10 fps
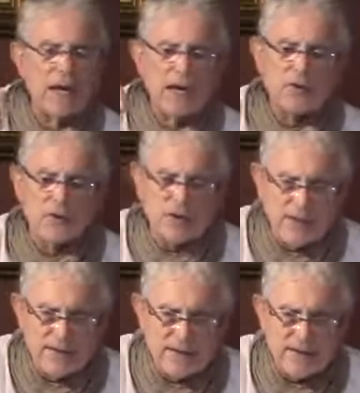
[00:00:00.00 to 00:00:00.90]
and you
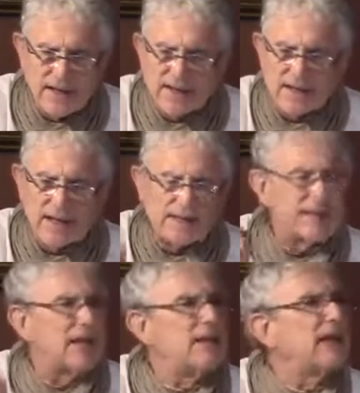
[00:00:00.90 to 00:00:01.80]
see this thing, it's like a
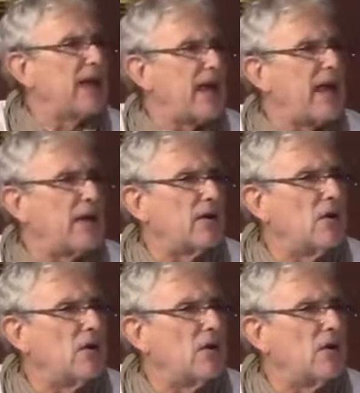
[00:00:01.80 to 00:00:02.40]
tin can